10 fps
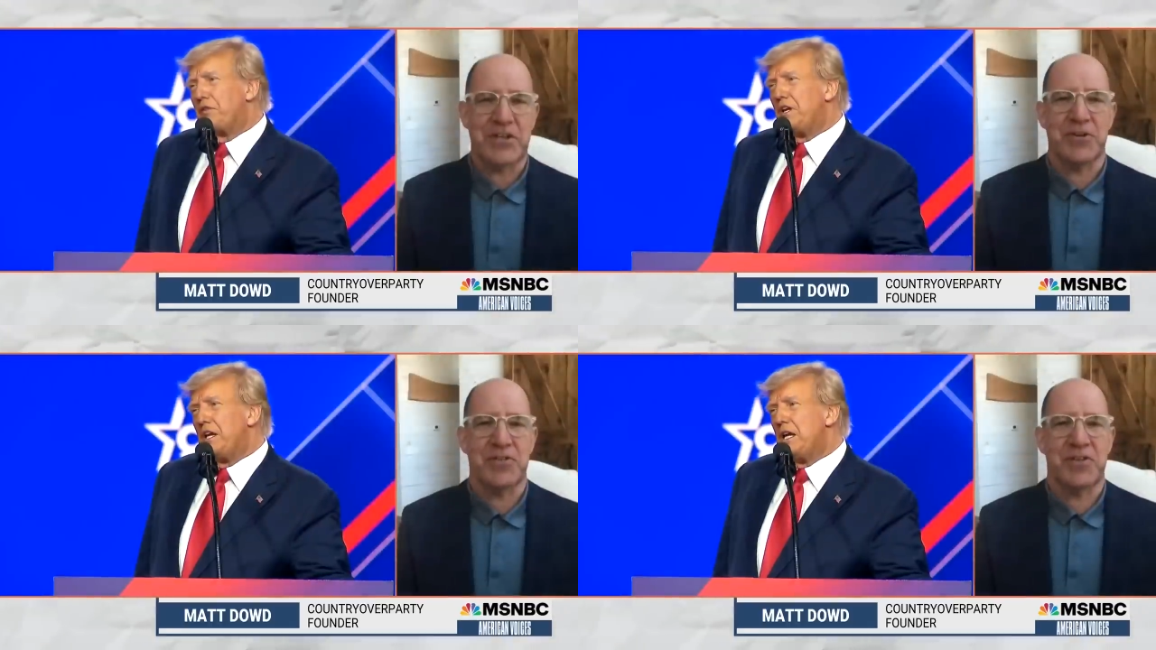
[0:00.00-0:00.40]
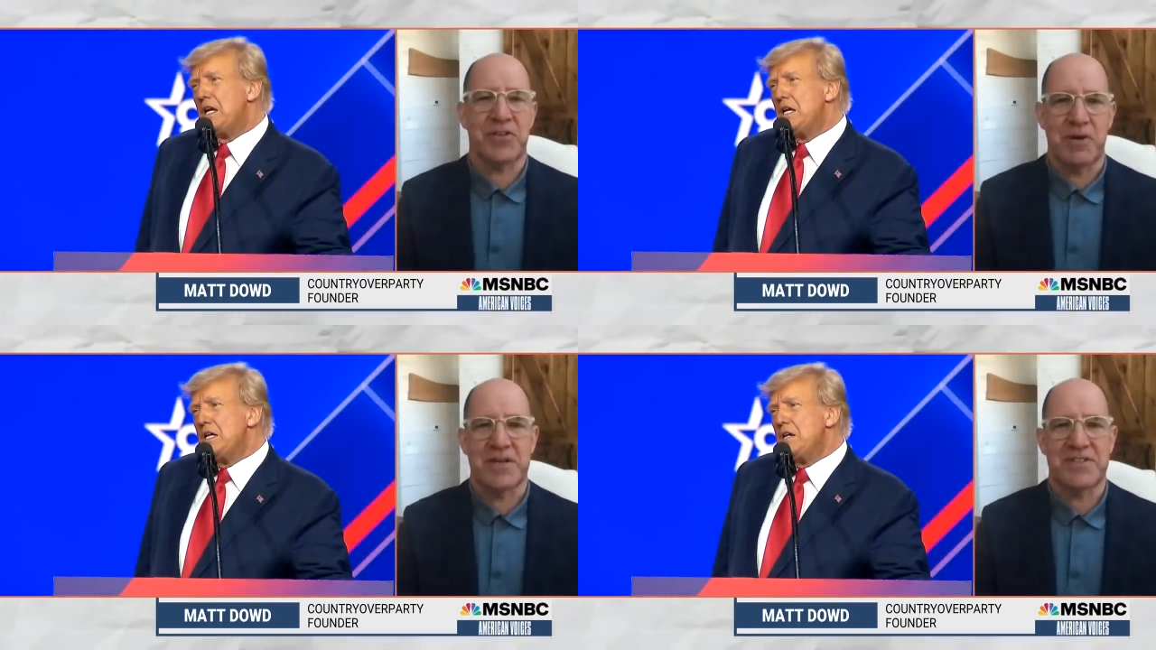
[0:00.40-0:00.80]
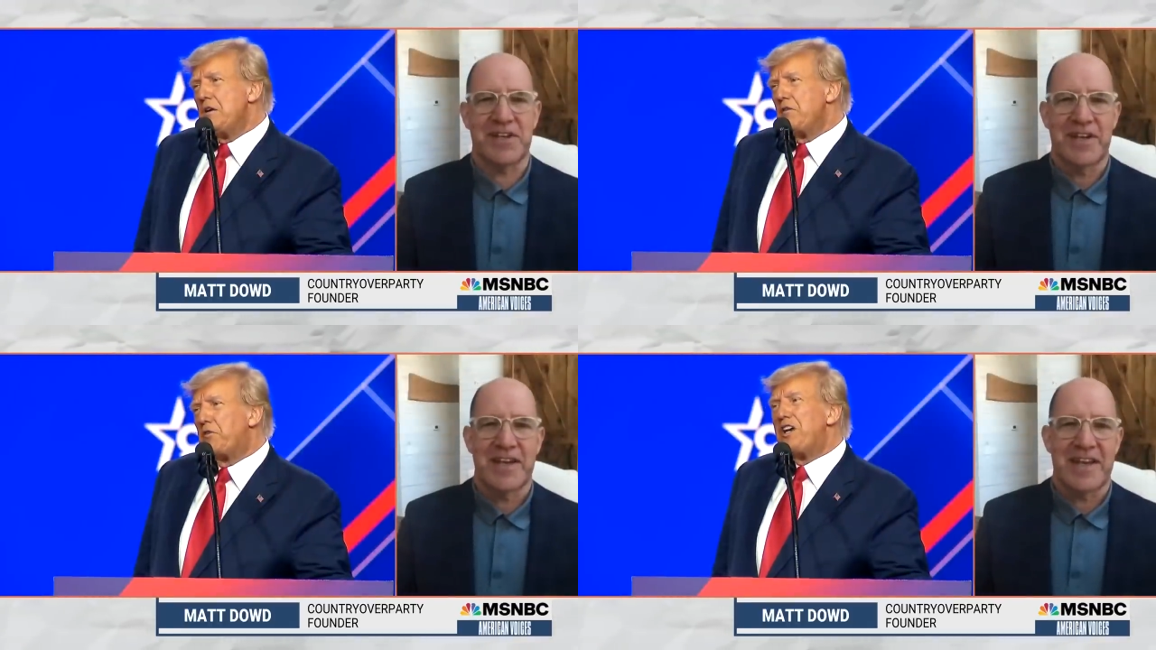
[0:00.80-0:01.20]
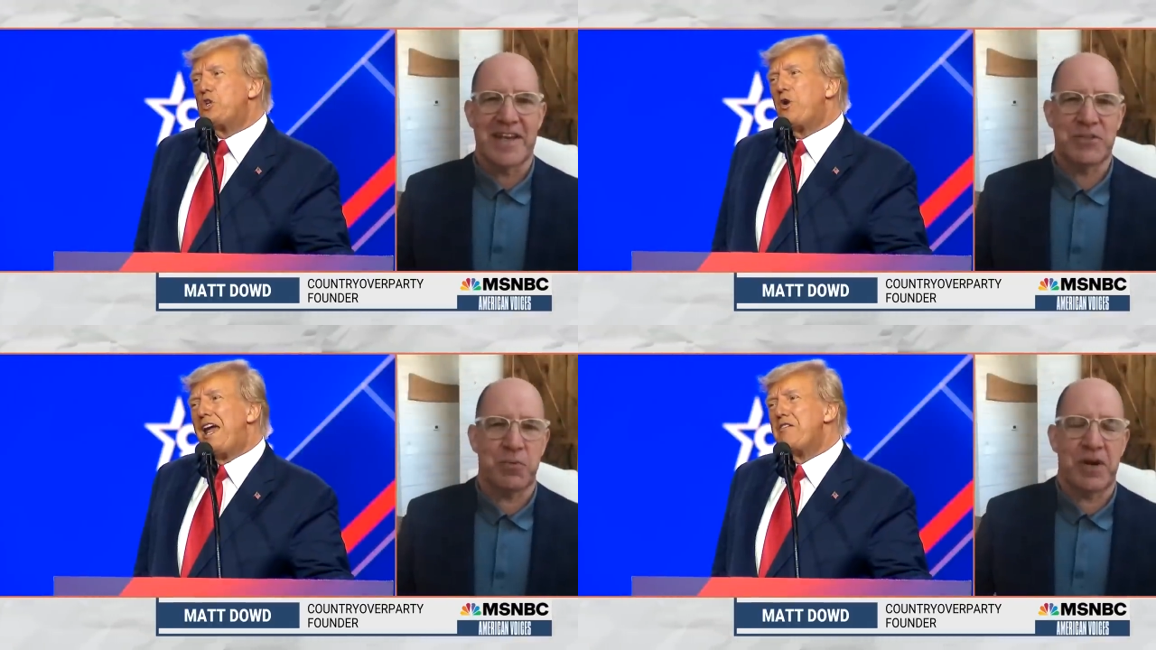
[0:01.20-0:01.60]
Speaker 1: year than he was
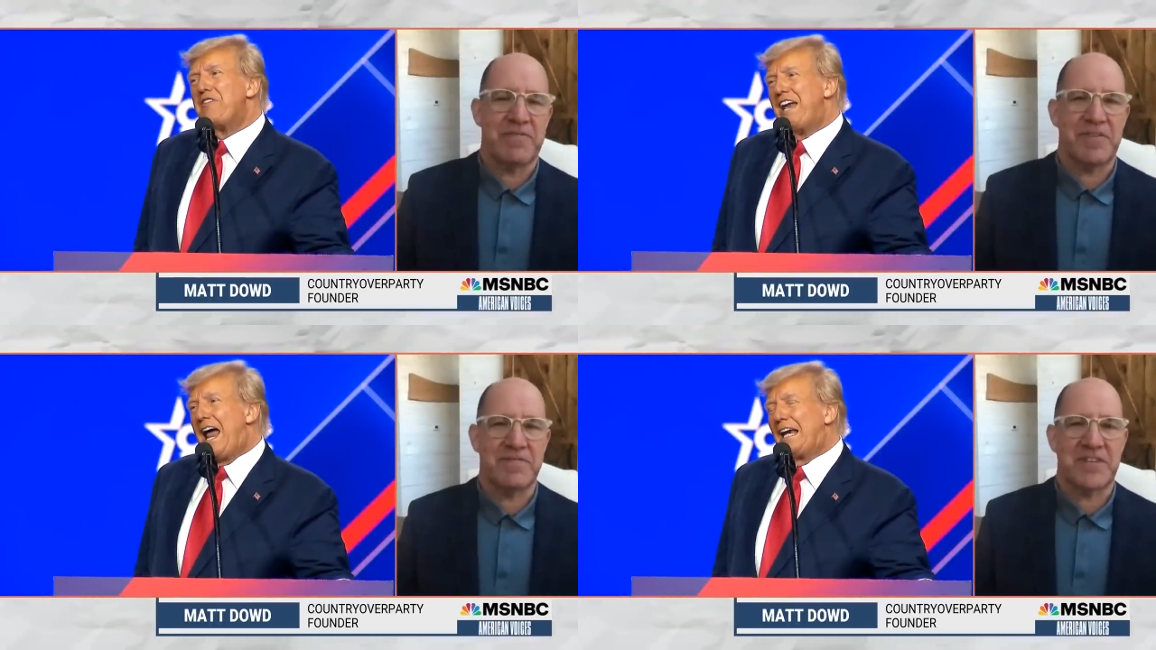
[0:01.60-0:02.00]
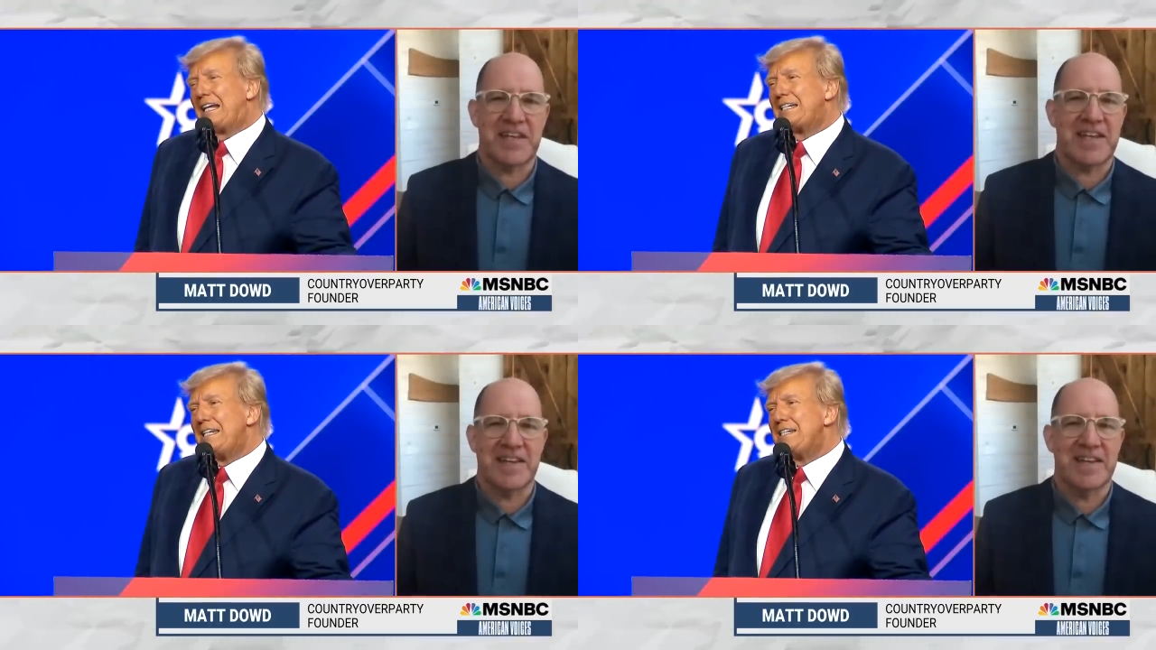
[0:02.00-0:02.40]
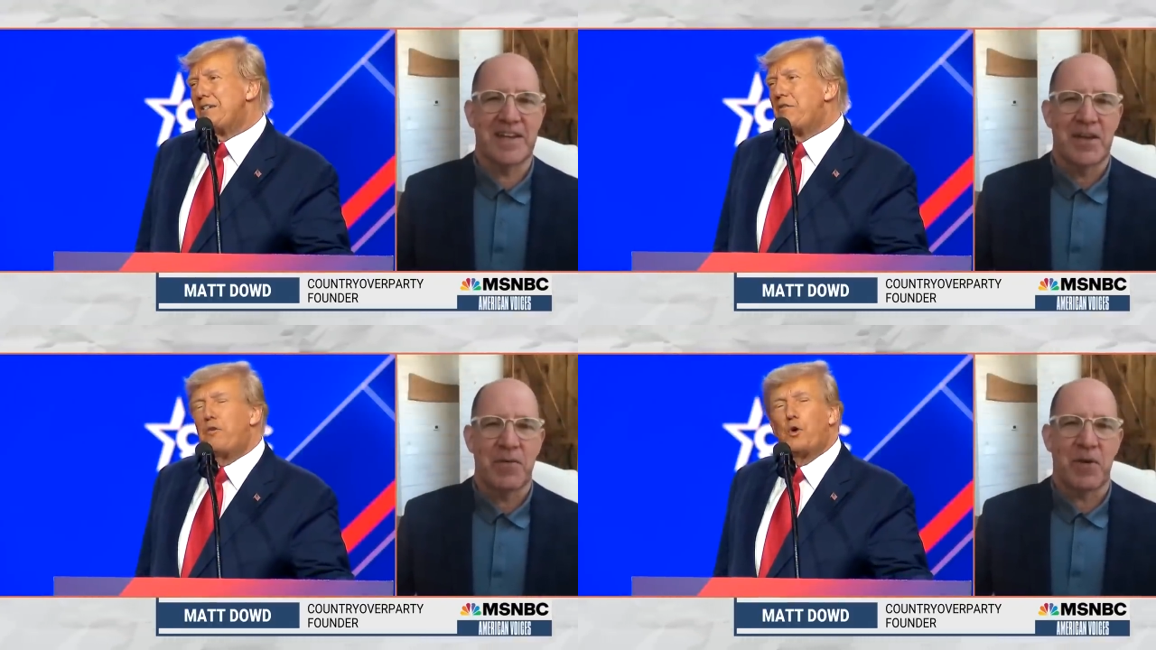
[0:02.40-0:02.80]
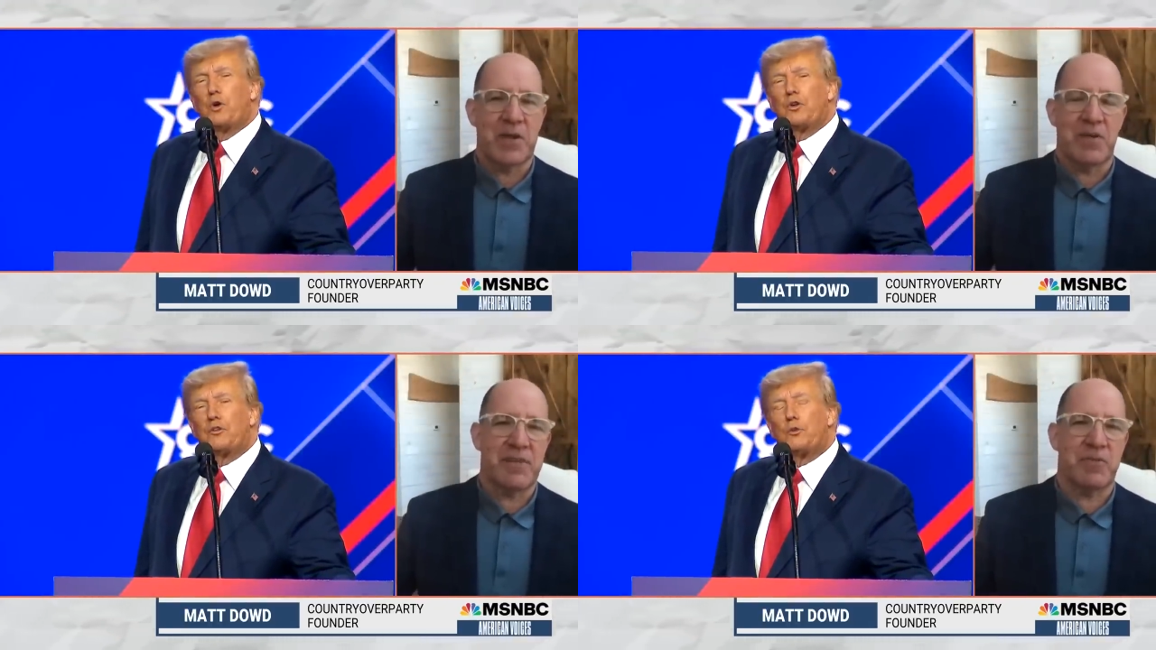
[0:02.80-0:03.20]
in 2015
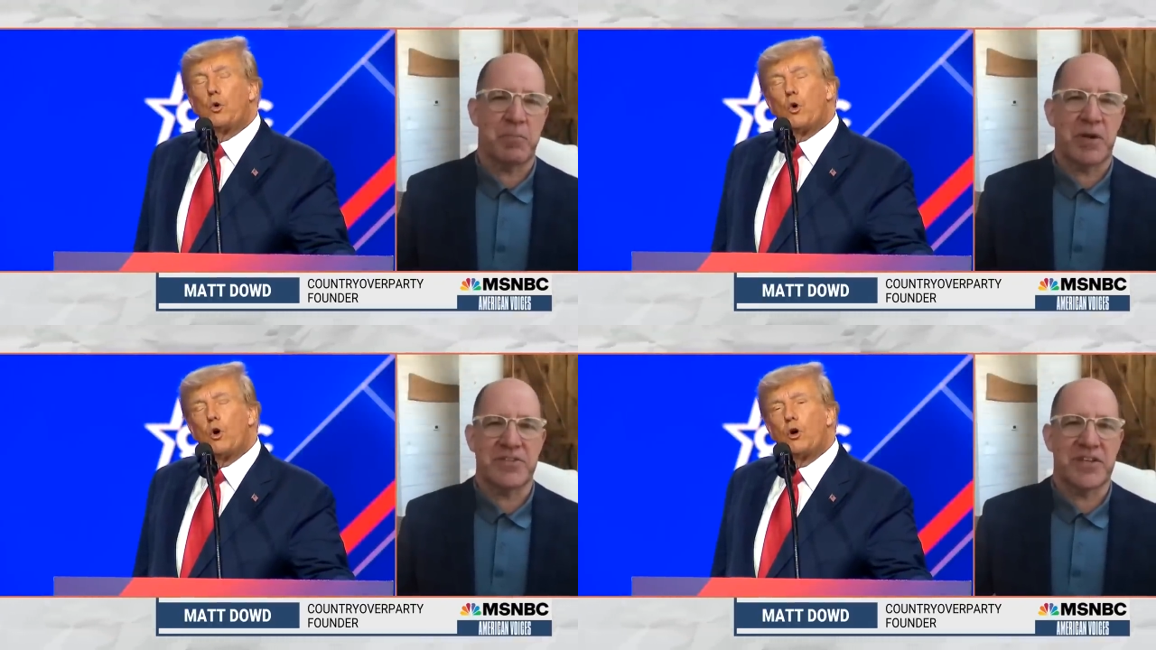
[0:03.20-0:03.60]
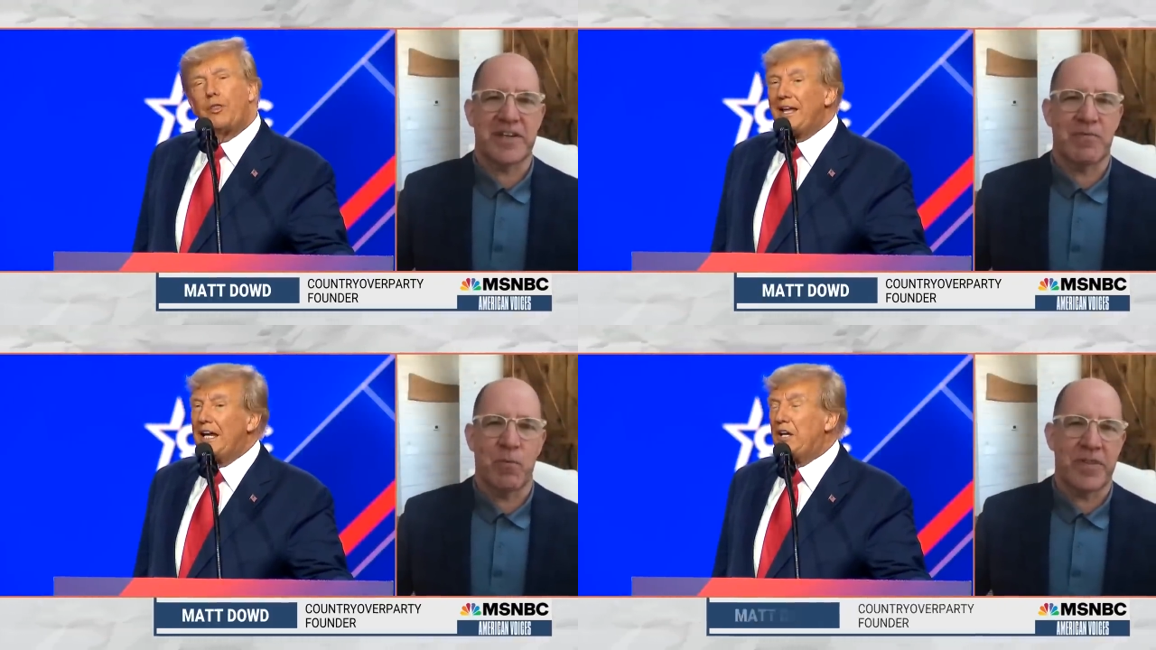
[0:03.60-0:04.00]
when he ran for president,